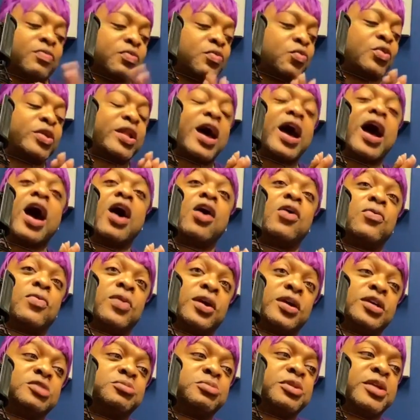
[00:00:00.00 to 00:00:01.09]

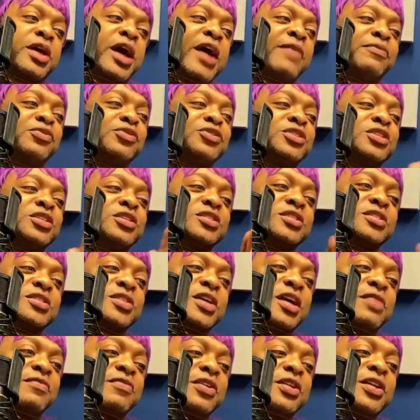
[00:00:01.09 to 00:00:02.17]
always, but after season
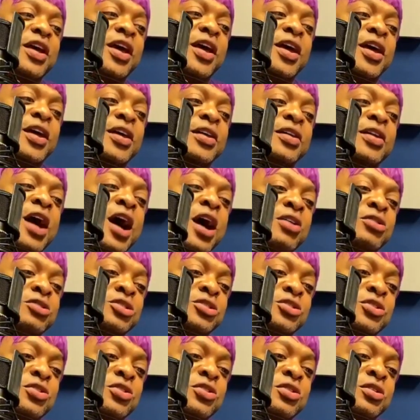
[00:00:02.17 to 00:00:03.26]
7 and All
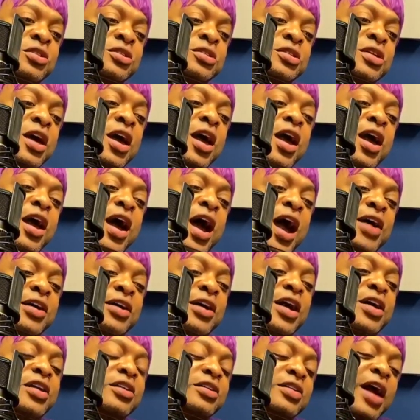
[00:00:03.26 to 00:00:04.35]
Stars, I
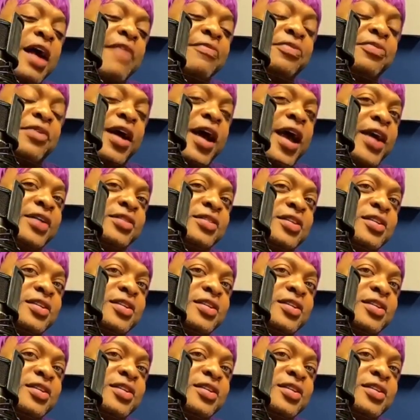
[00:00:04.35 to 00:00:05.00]
kind of got the acting